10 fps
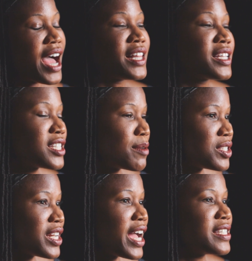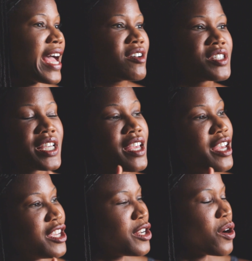highly subsidized housing,
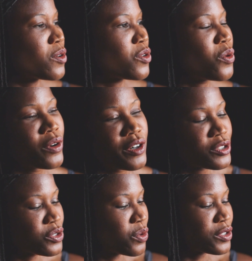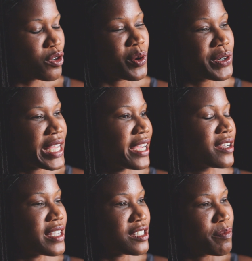you know, corner stores or
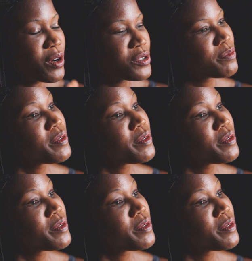bodegas as opposed to